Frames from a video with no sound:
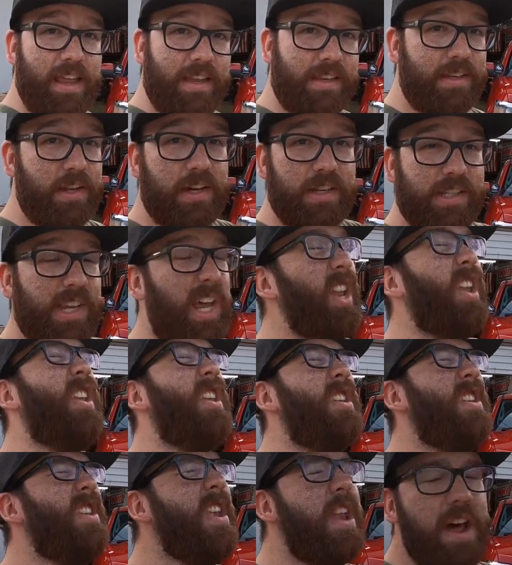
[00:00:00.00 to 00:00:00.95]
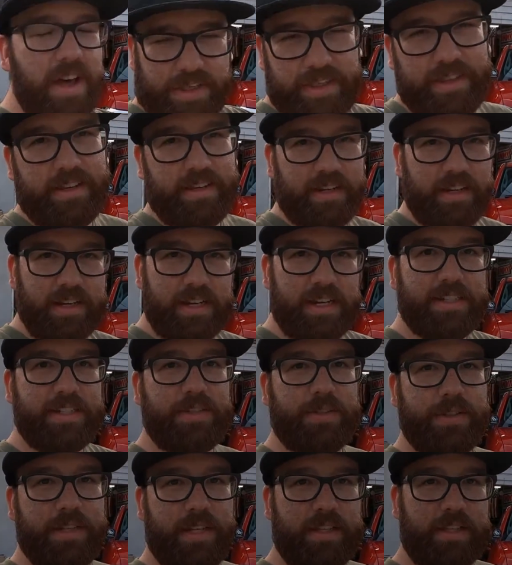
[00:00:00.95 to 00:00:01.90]
does nothing
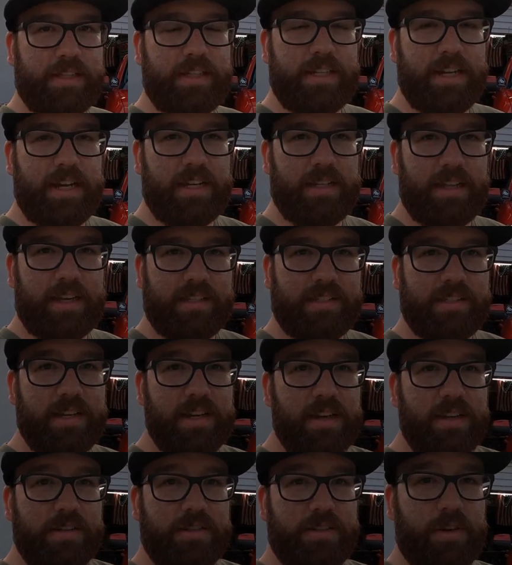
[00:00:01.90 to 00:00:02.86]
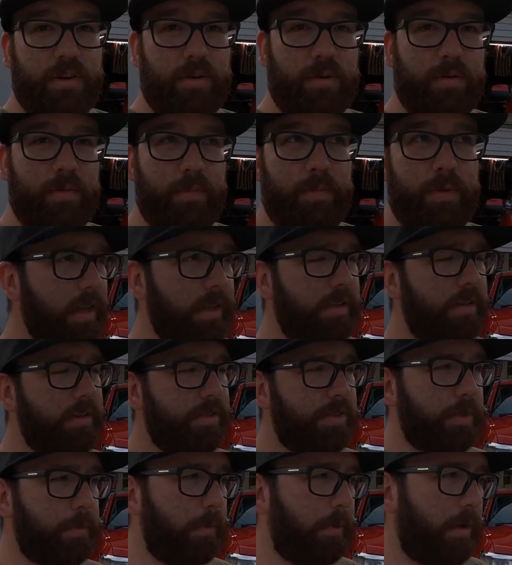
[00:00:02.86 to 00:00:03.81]
against those LED headlights. So they're
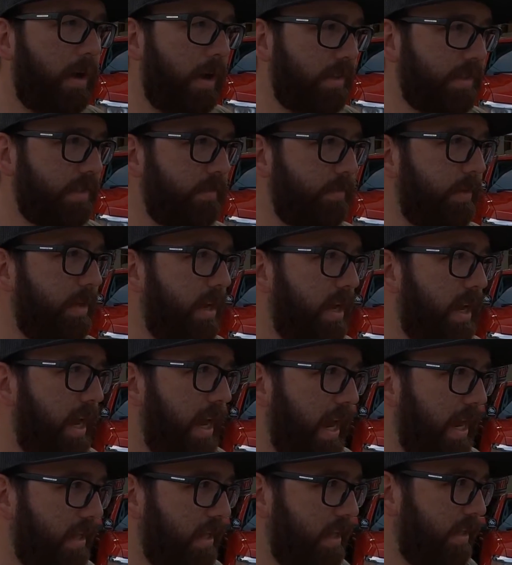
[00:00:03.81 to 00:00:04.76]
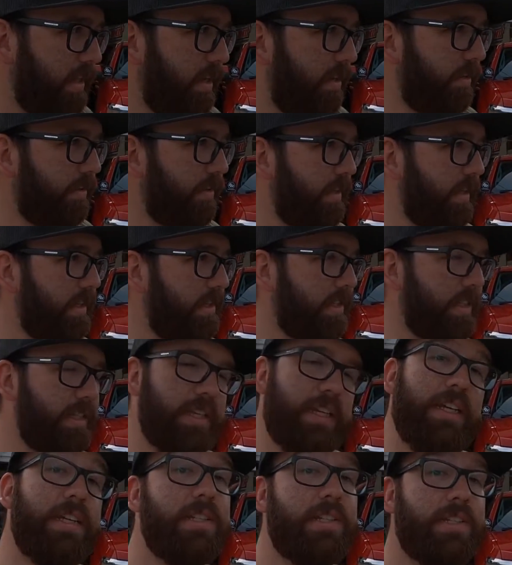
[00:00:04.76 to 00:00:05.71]
super awesome. And then the other thing is that
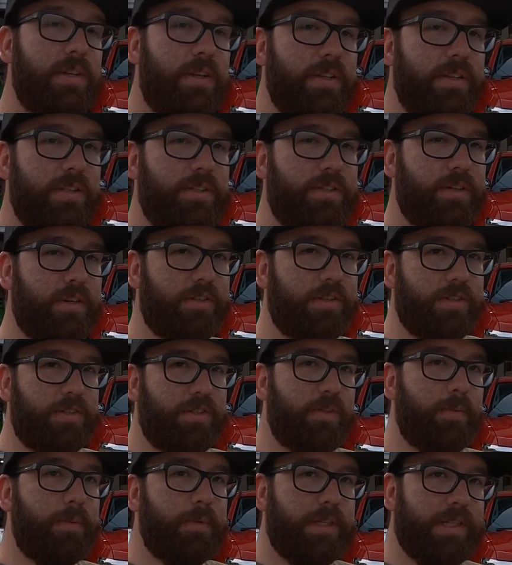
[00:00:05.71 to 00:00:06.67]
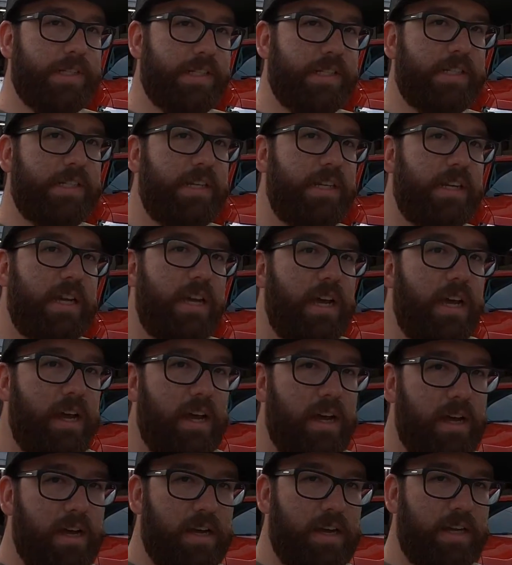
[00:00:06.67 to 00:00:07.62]
the install on these trucks is super easy.
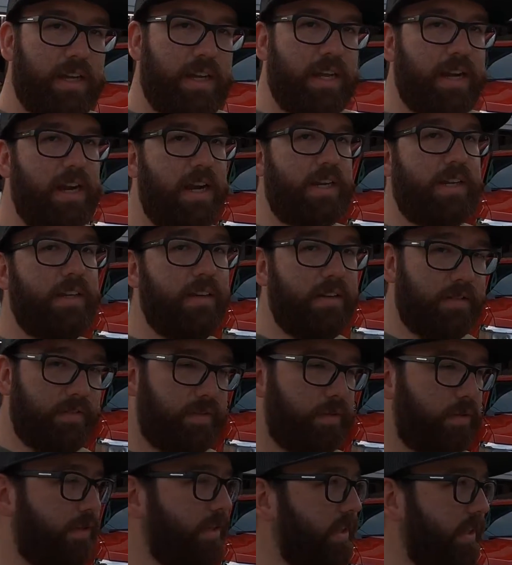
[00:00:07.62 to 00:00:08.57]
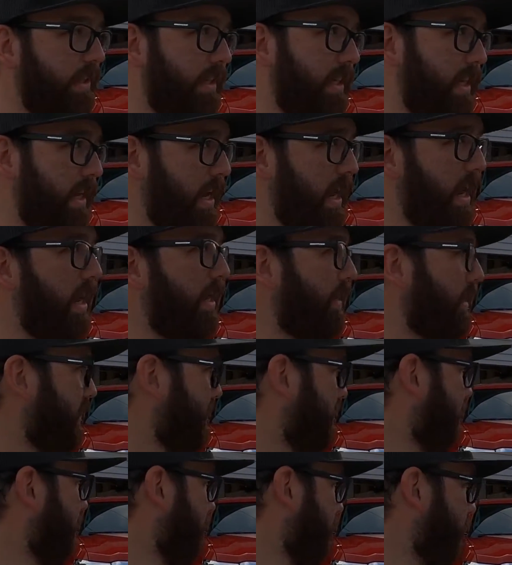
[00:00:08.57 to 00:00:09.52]
Again, I unfortunately did not
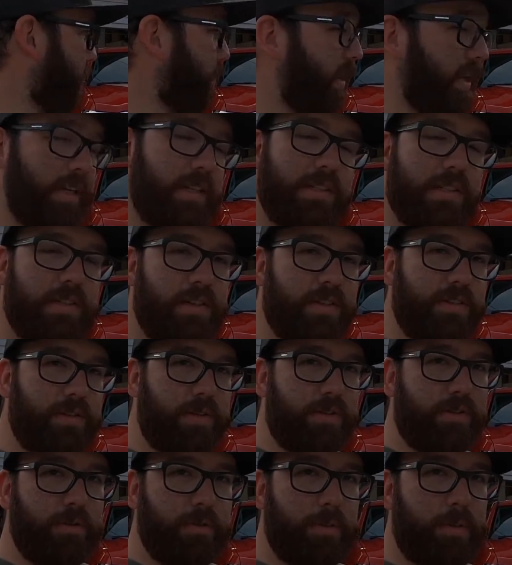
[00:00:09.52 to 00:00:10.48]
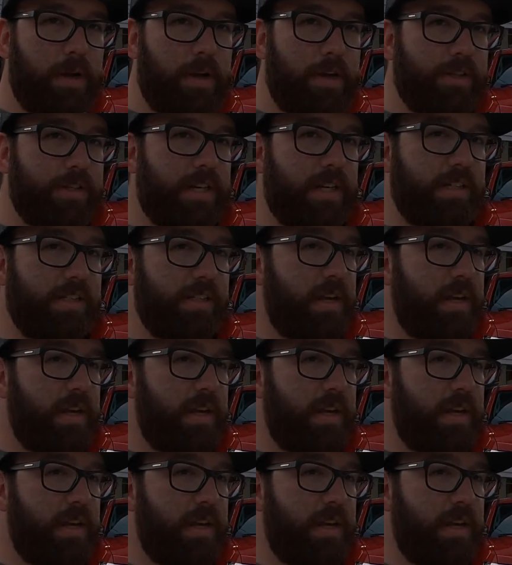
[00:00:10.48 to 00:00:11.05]
get to film my install, so I do apologize,